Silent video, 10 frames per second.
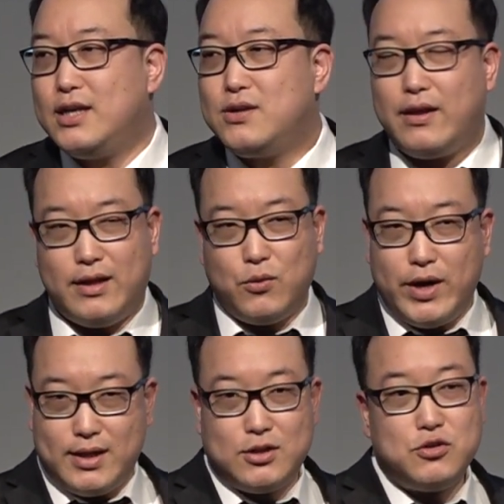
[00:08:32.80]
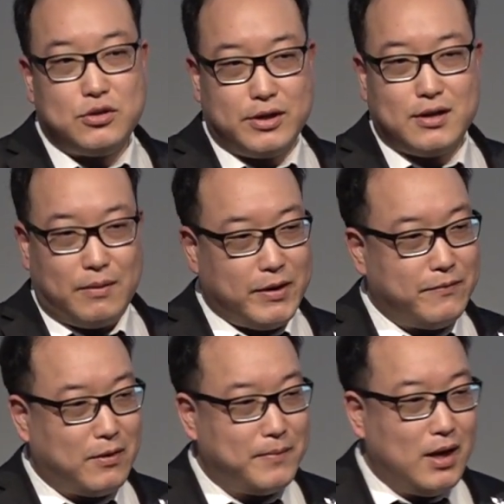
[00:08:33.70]
That's, I think, where the 200
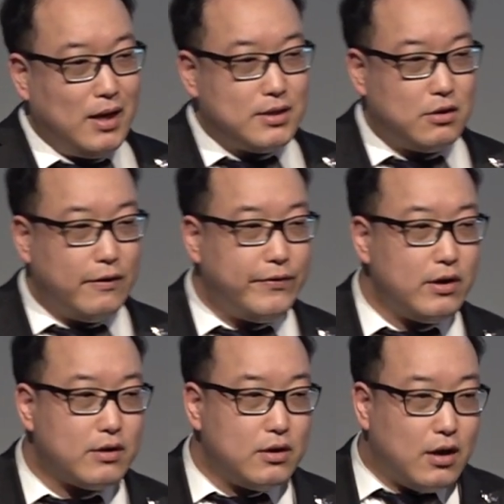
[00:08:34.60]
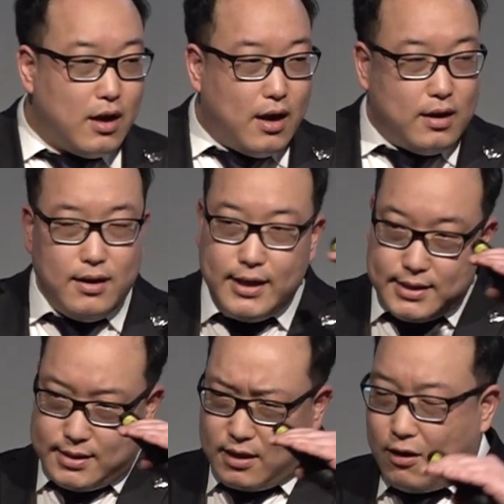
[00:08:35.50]
coming from. So if you
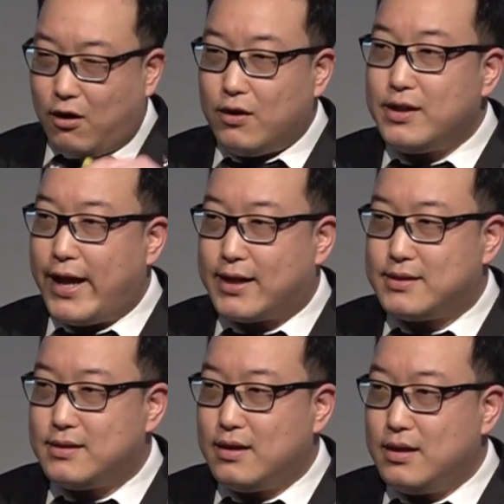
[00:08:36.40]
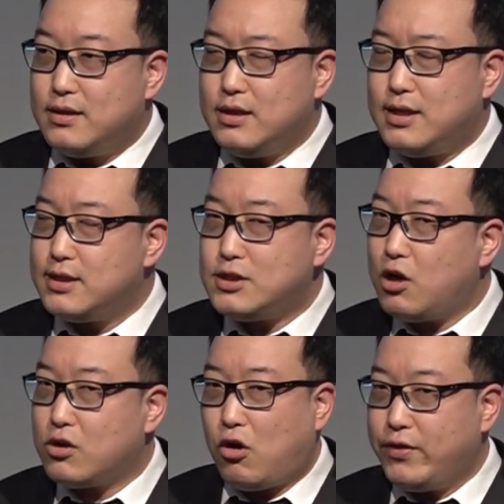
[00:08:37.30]
list the contacts,
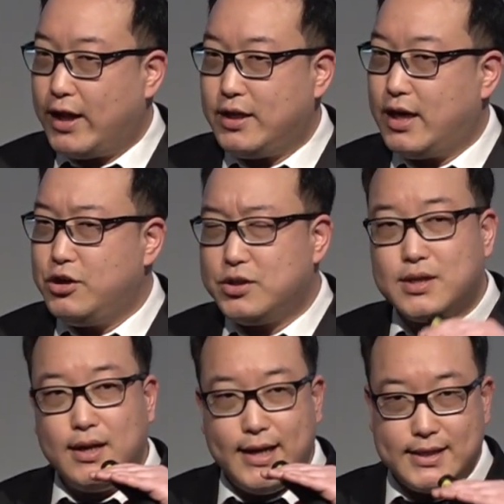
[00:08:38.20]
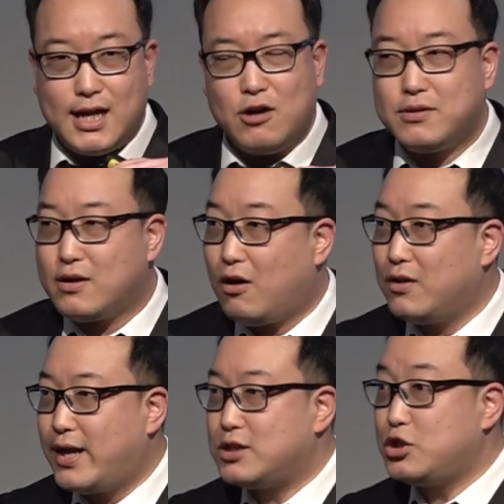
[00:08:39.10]
this is not contacting it. You just list out the
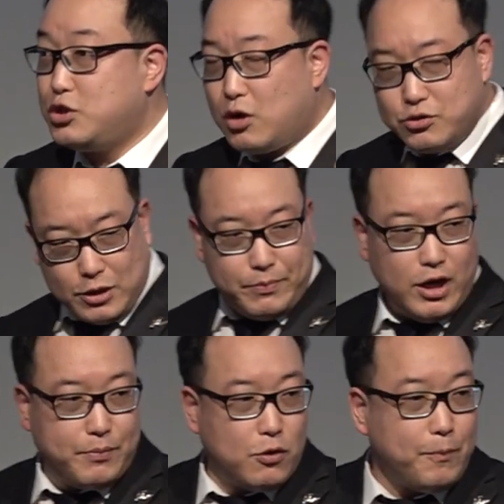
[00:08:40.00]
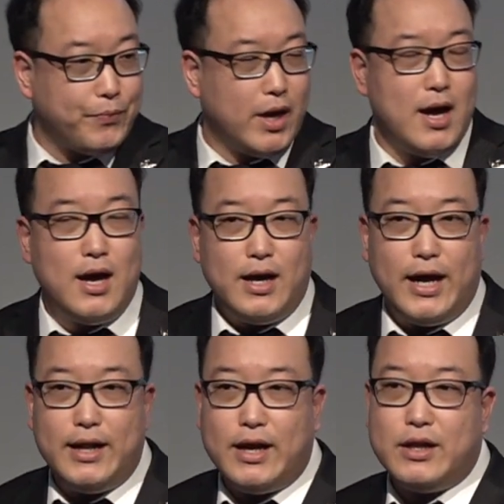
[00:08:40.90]
contacts, 200 people,
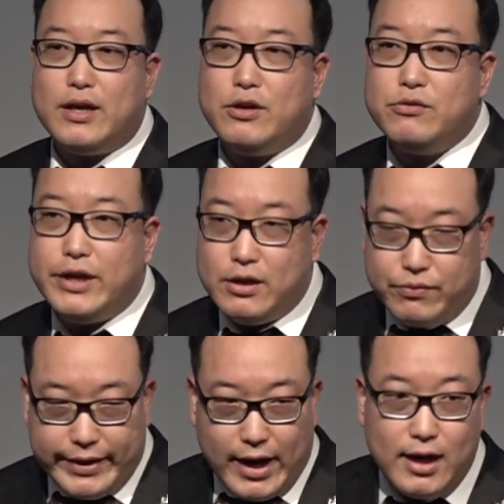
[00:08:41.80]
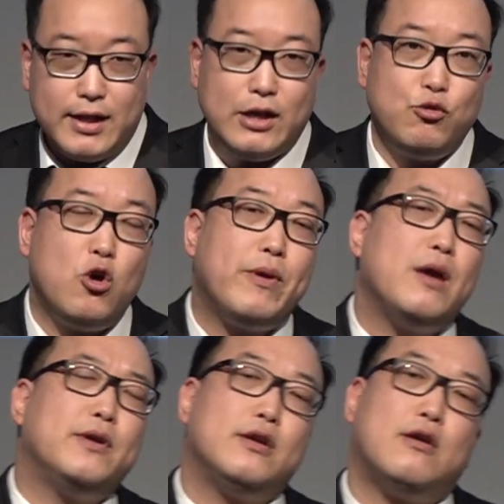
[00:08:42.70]
and then in reality, you will
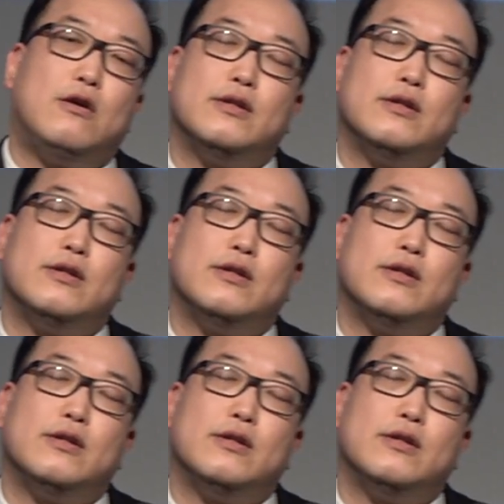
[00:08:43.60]
be able to